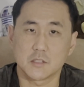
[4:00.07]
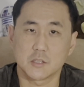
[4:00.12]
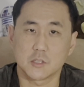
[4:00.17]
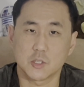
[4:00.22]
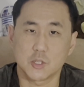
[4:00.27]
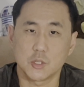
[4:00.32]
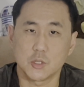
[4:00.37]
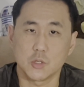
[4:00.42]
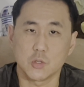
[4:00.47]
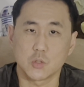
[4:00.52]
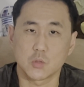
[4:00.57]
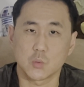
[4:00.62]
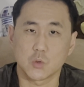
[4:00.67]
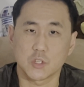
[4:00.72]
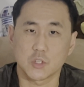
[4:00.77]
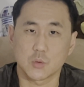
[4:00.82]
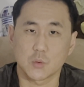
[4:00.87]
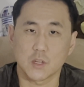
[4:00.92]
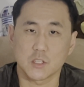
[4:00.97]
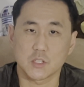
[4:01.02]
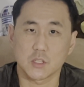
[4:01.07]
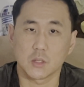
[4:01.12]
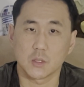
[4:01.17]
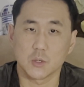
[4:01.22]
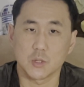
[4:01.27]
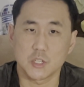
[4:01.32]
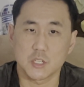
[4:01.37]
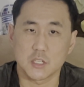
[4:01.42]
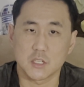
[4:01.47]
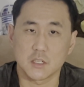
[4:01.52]
to choose which
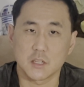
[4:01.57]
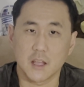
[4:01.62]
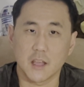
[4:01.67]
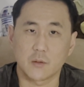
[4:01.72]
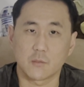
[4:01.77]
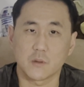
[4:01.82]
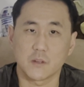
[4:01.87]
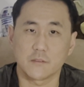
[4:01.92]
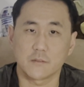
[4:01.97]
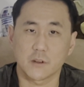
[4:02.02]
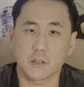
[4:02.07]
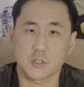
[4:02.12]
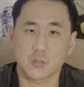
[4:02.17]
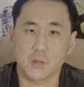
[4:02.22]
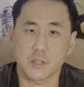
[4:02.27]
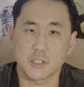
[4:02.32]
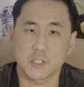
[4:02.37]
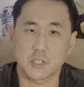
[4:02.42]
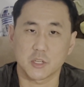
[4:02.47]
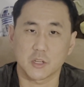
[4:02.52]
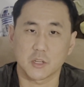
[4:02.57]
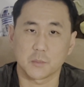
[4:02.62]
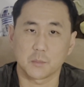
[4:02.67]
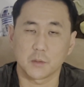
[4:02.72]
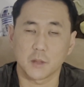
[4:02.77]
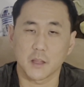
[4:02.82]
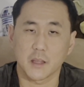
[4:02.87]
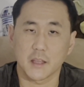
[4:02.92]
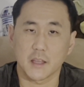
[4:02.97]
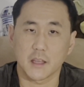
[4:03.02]
resolution and refresh rate you're going to
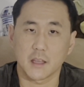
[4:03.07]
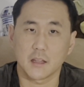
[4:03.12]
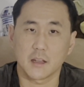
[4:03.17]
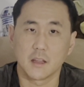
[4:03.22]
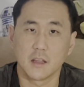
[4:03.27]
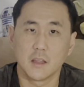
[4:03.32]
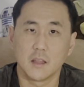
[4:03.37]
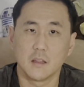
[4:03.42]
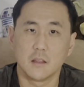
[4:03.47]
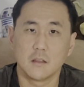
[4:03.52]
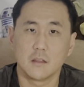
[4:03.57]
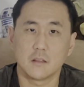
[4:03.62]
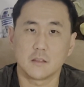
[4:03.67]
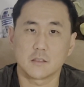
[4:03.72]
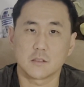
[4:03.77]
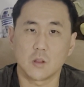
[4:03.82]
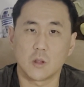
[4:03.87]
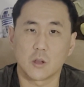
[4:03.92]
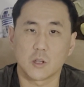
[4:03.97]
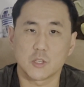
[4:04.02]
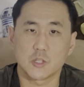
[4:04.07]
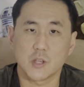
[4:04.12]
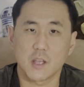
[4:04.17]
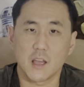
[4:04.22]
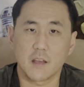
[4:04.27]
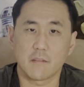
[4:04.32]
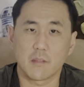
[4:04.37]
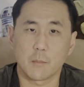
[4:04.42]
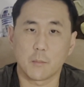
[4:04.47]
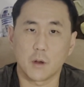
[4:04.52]
play at, as long as you
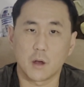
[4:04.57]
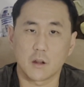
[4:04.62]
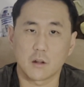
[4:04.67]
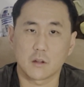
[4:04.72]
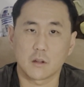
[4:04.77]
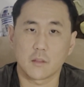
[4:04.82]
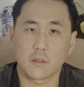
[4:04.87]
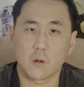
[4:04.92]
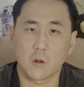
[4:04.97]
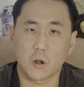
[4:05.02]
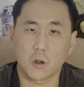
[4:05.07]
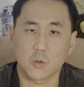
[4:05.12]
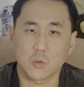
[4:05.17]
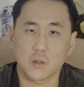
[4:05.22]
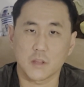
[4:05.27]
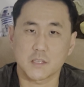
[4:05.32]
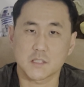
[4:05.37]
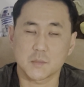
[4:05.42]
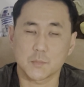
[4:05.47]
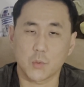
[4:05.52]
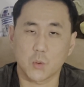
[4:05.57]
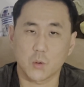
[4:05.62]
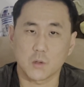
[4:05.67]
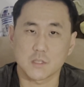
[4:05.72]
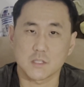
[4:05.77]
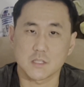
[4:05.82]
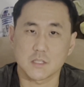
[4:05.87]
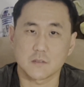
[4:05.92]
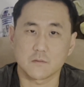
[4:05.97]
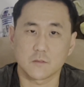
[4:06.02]
have the monitor and the hardware that
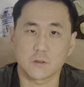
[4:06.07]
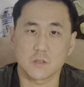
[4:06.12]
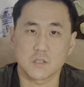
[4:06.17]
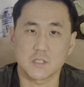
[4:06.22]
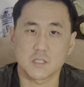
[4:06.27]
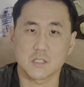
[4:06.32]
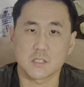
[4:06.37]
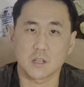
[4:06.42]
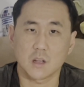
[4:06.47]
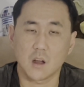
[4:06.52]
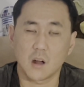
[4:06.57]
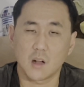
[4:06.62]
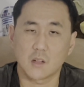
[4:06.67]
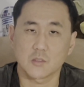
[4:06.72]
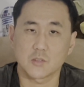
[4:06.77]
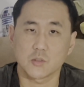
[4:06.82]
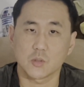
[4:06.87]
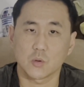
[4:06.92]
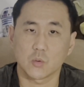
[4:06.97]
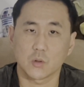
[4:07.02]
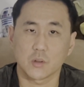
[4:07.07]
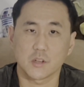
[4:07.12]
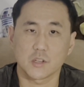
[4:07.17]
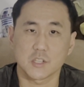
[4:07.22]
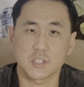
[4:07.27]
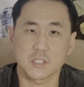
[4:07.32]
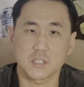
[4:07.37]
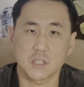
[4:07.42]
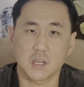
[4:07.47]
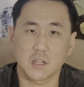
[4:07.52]
supports it, versus a console where you're
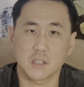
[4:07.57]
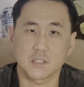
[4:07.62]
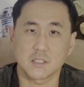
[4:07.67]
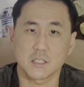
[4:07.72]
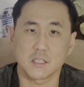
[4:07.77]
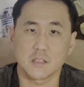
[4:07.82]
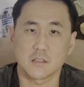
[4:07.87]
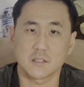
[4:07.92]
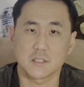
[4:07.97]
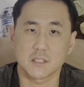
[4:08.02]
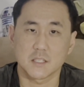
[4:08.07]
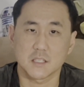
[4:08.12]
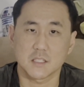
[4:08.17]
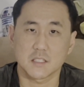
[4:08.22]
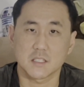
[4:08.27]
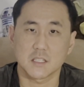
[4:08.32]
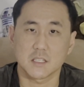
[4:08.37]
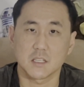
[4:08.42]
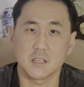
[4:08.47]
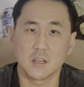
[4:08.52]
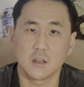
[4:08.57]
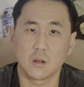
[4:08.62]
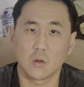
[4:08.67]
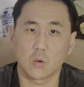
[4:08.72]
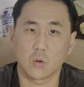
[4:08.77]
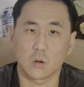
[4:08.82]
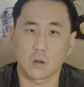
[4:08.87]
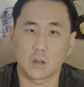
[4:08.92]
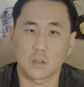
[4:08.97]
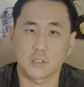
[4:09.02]
stuck to either 60
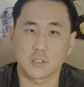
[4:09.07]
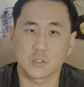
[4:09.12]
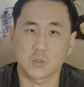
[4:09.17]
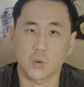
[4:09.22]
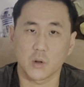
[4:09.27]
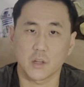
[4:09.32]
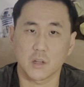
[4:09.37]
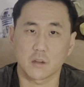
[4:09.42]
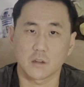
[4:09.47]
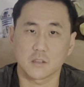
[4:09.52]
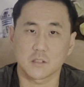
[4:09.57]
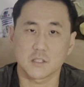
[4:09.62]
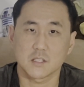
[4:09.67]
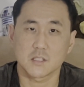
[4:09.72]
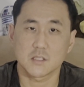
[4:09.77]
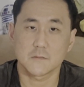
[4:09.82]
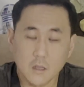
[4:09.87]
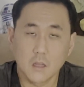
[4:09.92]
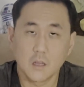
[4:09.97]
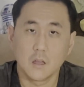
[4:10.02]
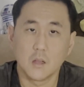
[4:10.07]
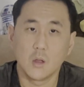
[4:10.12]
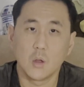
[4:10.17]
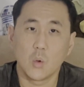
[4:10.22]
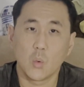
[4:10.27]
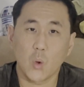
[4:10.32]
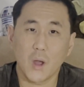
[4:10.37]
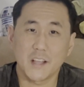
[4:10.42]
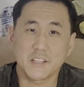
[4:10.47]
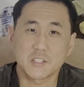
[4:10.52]
or 120 Hertz.
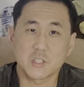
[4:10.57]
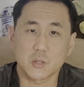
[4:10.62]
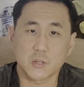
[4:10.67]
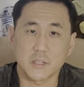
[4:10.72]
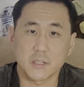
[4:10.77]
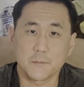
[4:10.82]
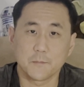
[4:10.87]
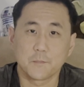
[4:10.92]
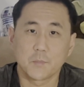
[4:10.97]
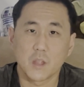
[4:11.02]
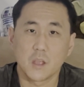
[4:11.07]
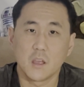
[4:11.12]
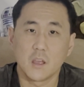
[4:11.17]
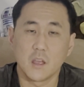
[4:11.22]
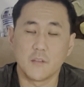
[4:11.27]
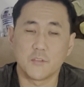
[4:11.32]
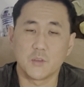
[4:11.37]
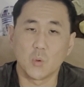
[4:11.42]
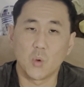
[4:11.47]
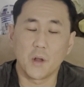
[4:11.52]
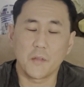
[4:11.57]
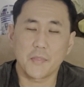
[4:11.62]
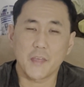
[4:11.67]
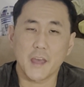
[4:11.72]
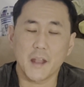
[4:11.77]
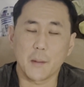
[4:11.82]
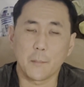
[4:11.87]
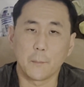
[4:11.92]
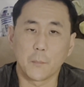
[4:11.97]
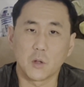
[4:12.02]
Widescreen. If you want
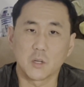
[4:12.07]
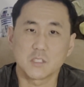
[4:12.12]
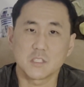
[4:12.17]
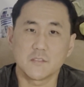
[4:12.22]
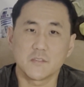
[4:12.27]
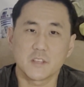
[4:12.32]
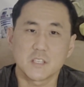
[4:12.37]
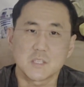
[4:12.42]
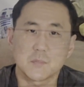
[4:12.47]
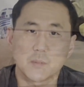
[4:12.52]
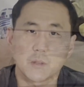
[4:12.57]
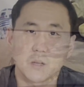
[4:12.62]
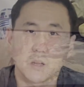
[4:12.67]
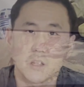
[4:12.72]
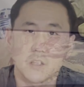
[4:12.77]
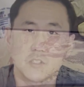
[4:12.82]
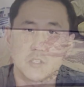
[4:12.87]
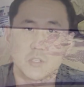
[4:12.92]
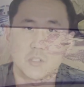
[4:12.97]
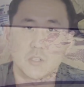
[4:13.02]
that immersive experience, you